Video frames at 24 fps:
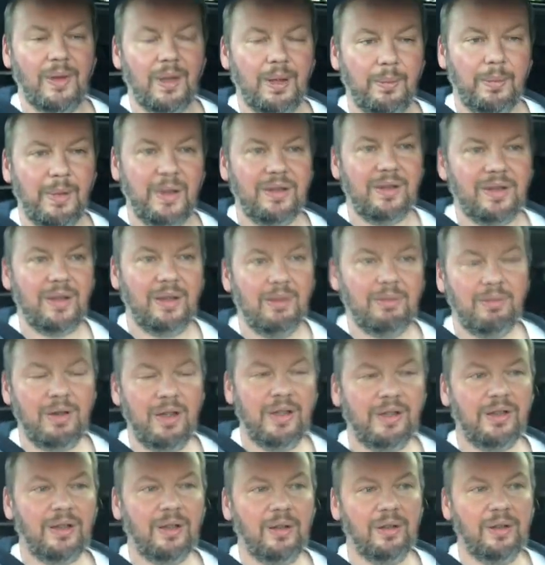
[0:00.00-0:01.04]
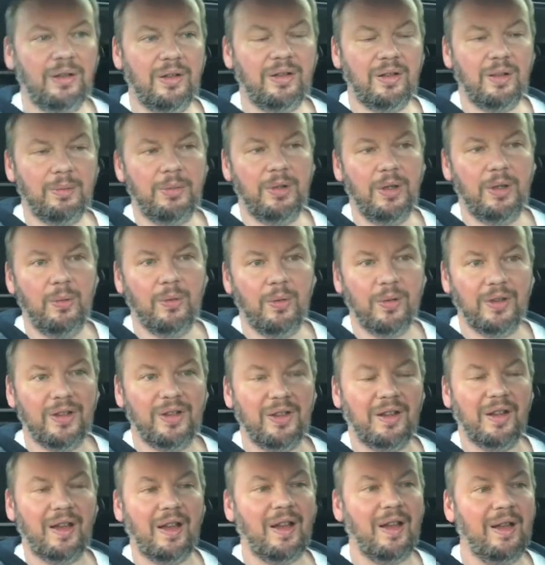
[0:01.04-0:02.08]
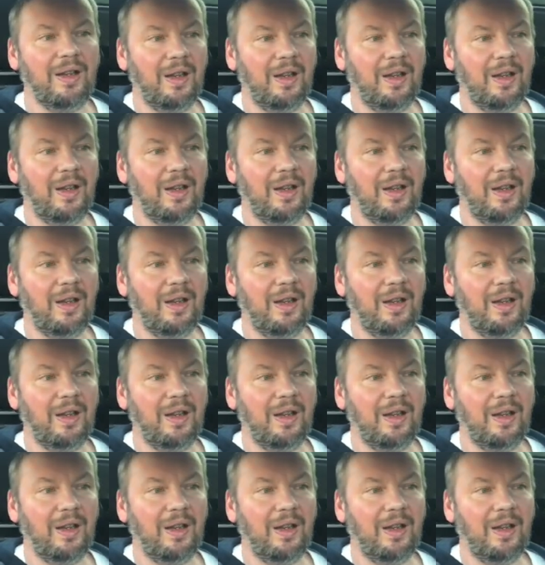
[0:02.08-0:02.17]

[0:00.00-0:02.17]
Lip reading: basically resoldered some new ones to that,